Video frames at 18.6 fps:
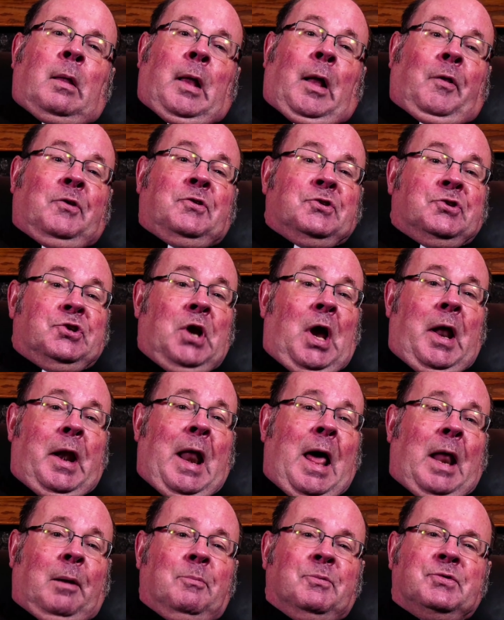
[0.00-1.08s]
Now, this is John
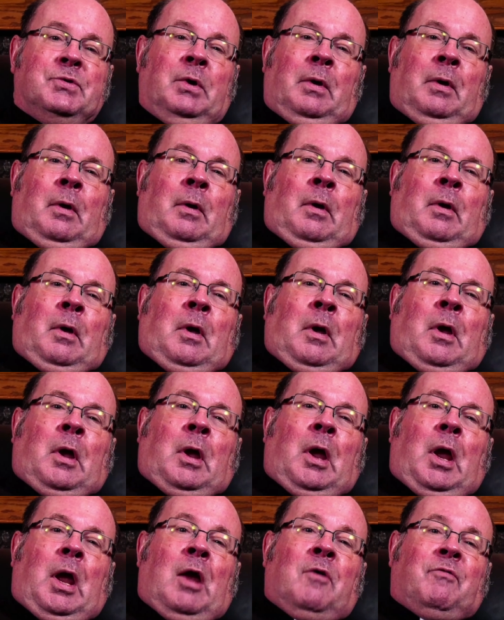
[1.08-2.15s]
Adams.
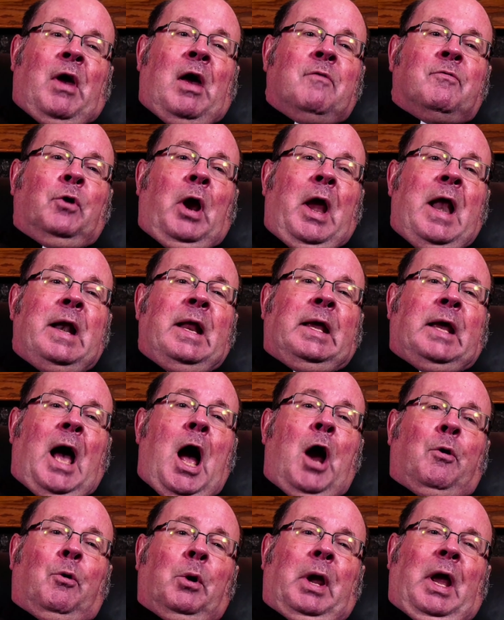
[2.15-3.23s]
If ever any
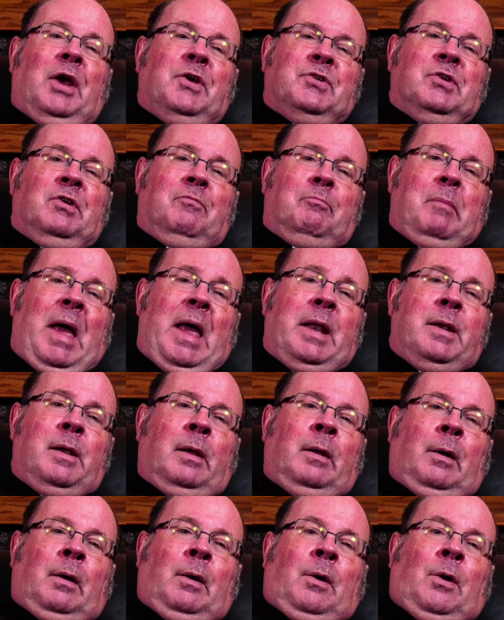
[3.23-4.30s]
congregation of men
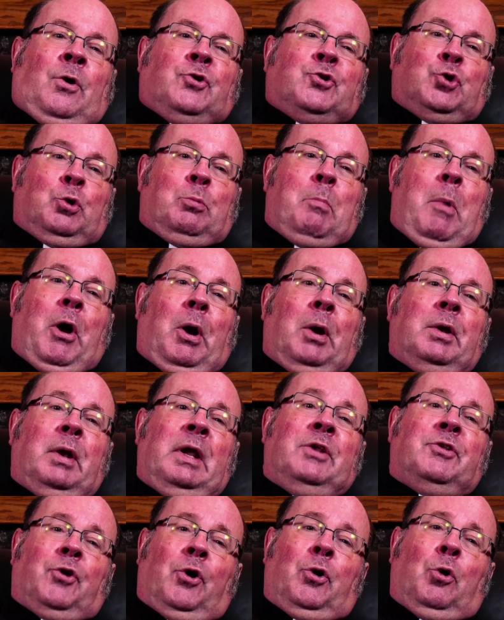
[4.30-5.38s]
should merit
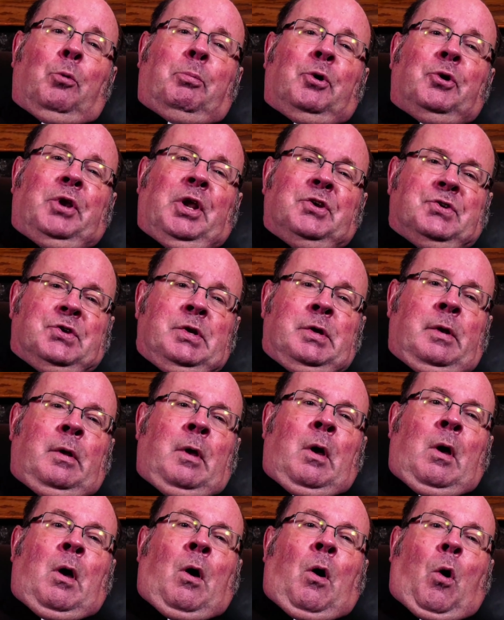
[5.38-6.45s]
eternal perdition
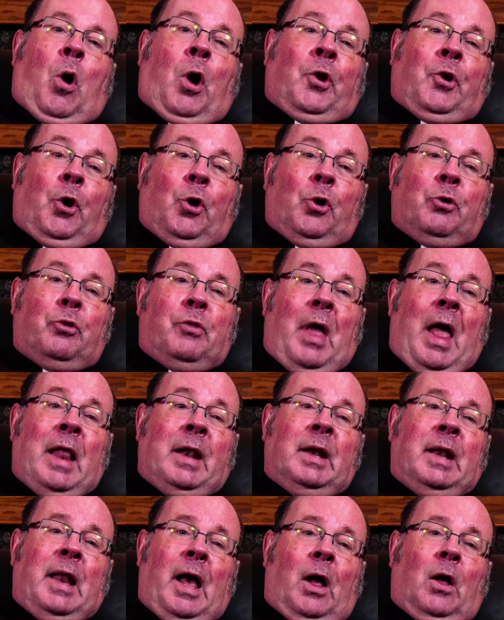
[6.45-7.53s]
on earth
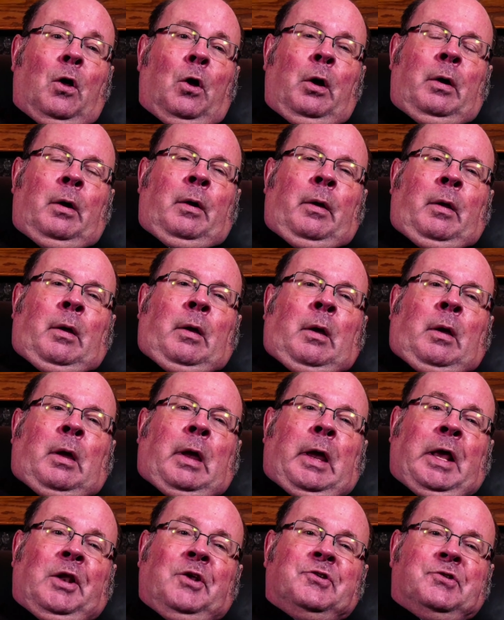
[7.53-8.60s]
and in hell,
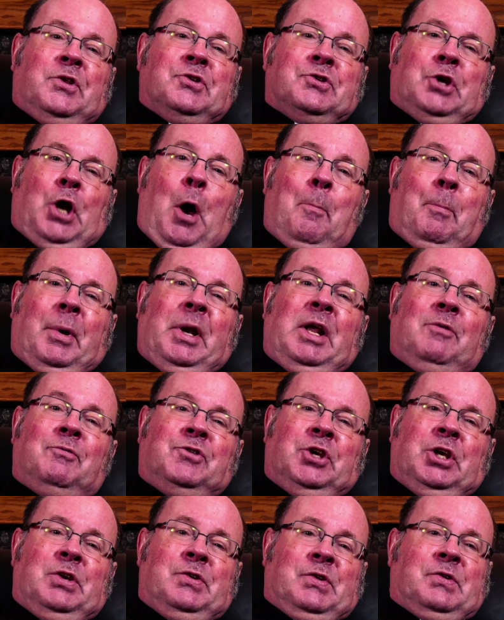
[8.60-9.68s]
it is this company
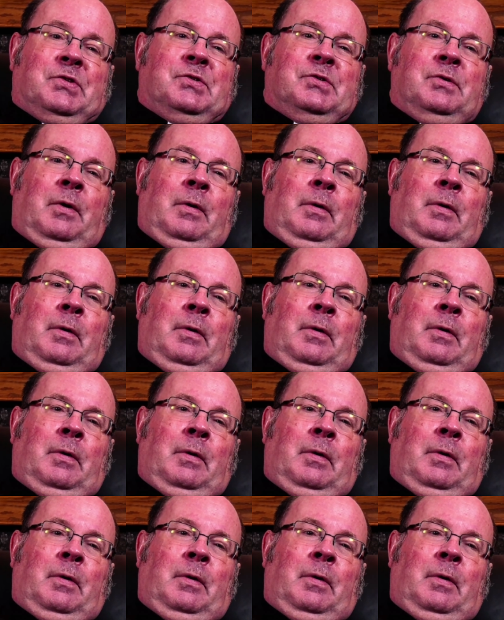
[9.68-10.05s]
of Jesus.